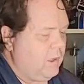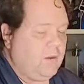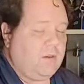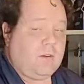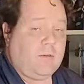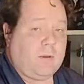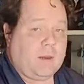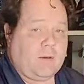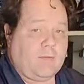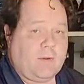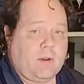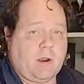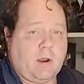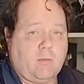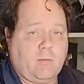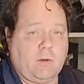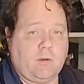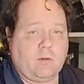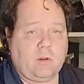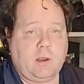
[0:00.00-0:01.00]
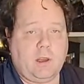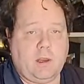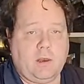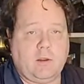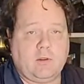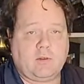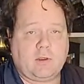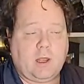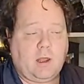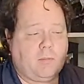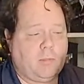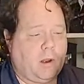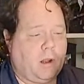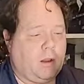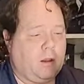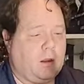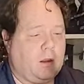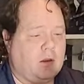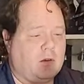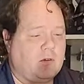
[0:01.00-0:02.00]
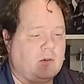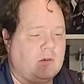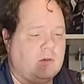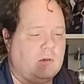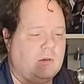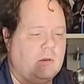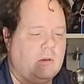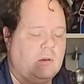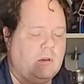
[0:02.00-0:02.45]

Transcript: See if I can figure out which end is up on this.